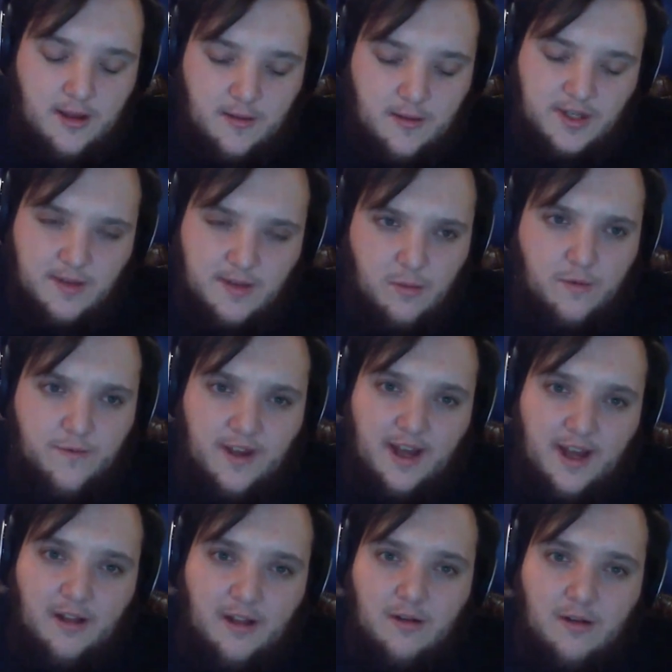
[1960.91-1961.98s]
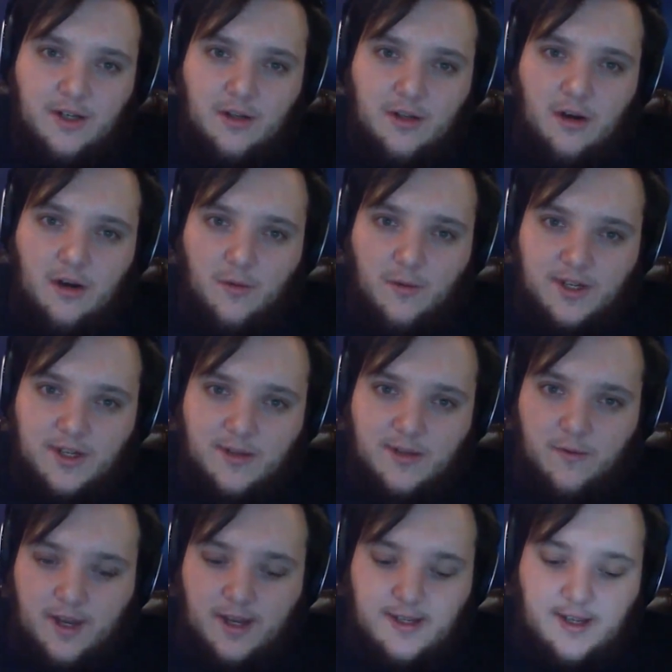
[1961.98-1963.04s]
Was the movie, how much longer was the
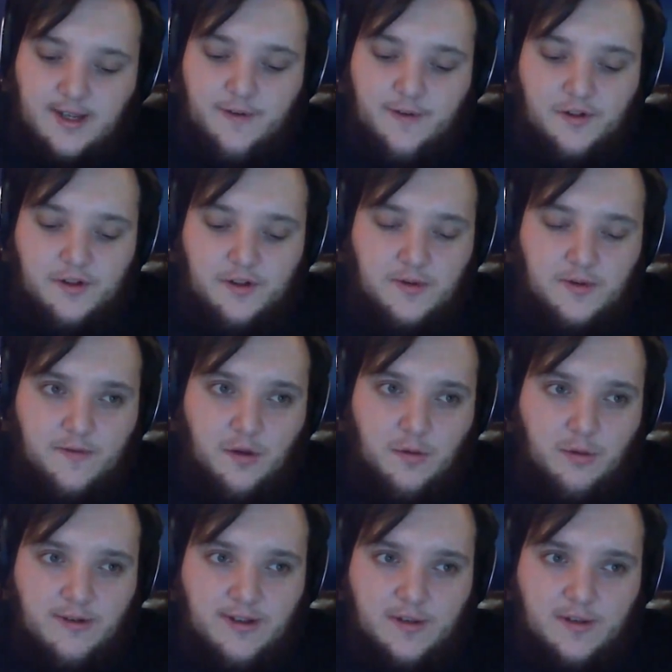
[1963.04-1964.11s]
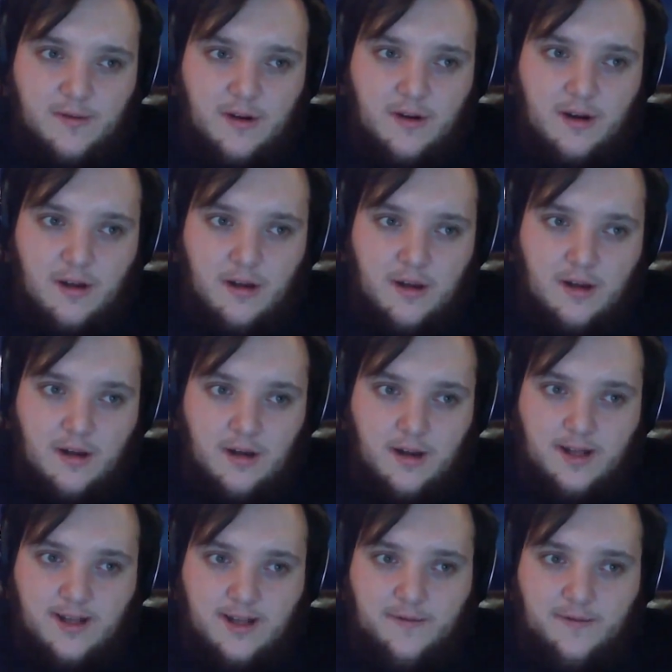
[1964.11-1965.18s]
movie? Because I felt there was a few points where
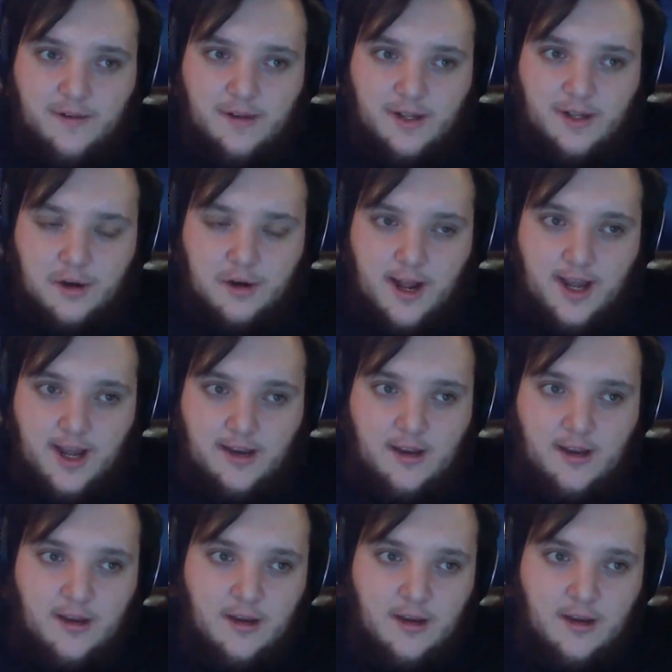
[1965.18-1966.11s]
it definitely dragged.